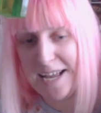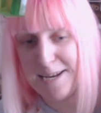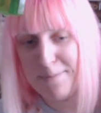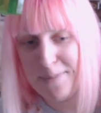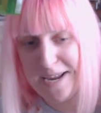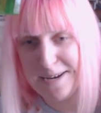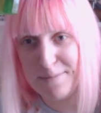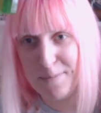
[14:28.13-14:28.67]
And I
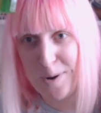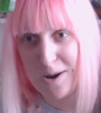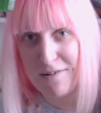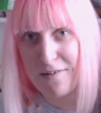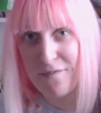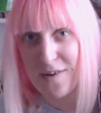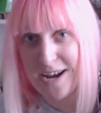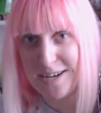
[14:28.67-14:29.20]
made a
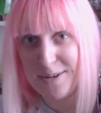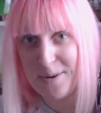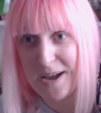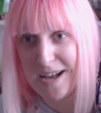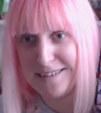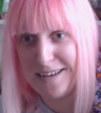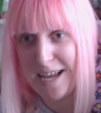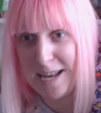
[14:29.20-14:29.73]
Moira friend who
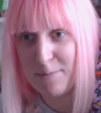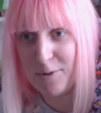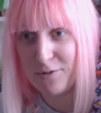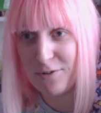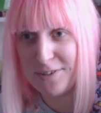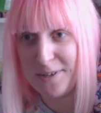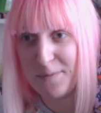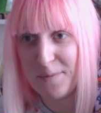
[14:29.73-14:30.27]
had an Animal
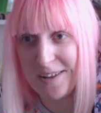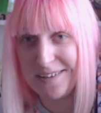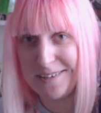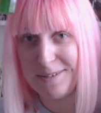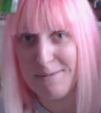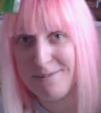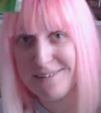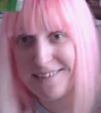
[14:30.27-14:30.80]
Crossing one,
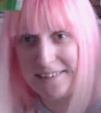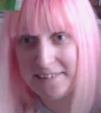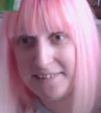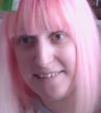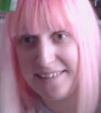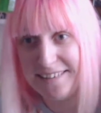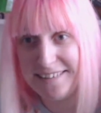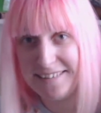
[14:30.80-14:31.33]
so it was
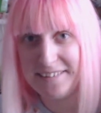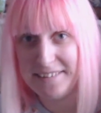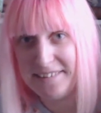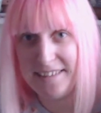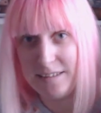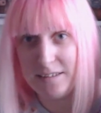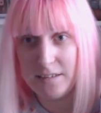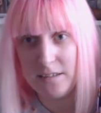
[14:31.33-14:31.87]
instant
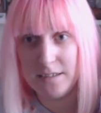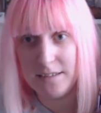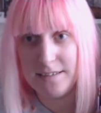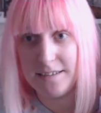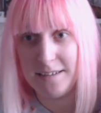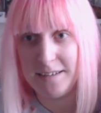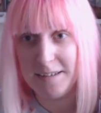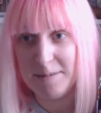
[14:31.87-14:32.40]

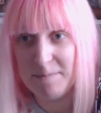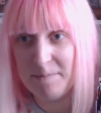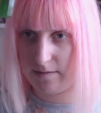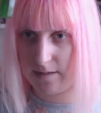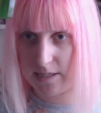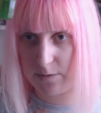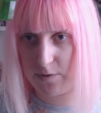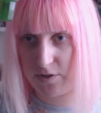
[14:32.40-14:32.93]
sisters.
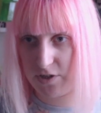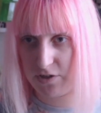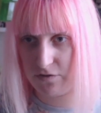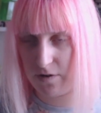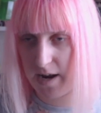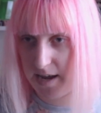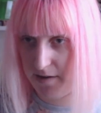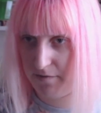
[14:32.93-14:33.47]
This was just
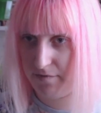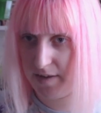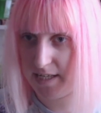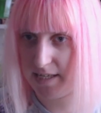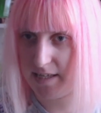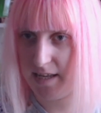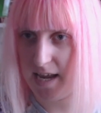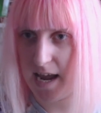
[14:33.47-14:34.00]
right. It
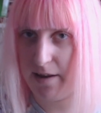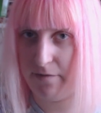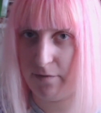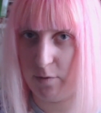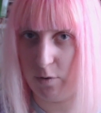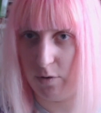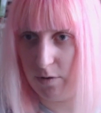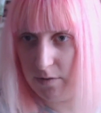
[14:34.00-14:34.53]
fits the
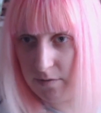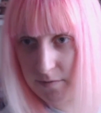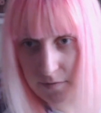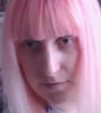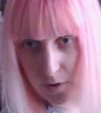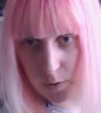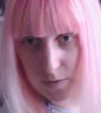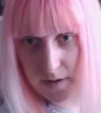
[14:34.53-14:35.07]
A4
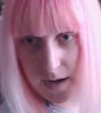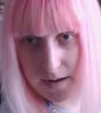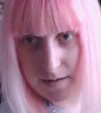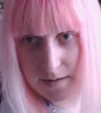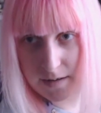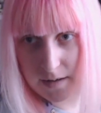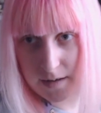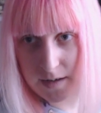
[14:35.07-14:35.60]
folder.
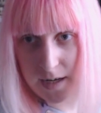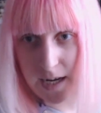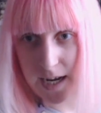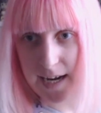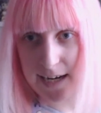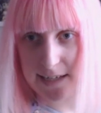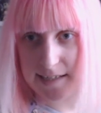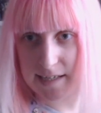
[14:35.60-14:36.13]

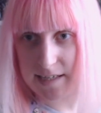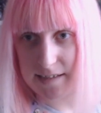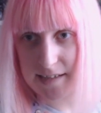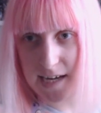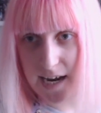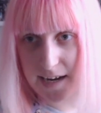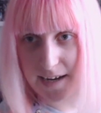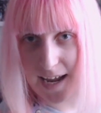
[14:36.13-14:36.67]
It didn't
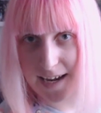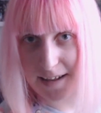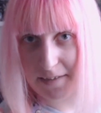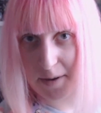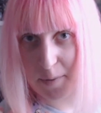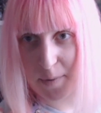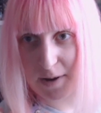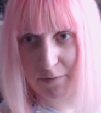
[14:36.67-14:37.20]
take
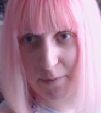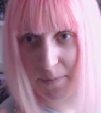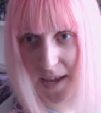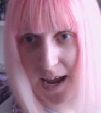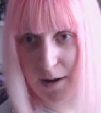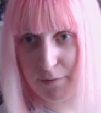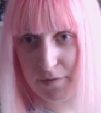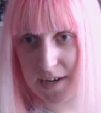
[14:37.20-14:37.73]
anything away from
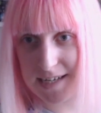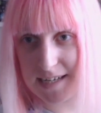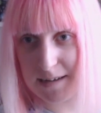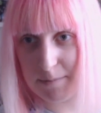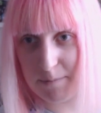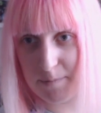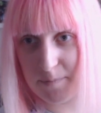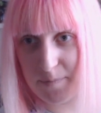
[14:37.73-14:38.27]
the outfit. It
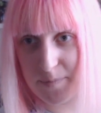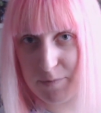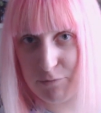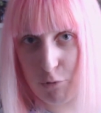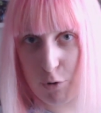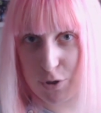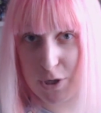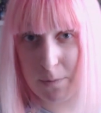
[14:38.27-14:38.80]
didn't
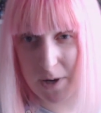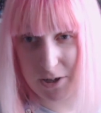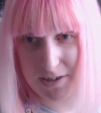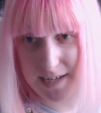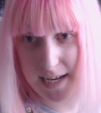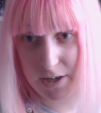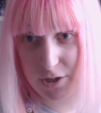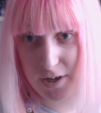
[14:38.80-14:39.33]
draw too much
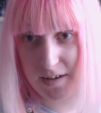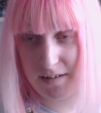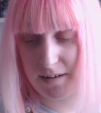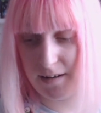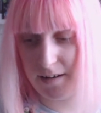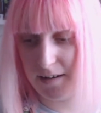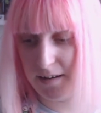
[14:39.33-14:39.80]
attention.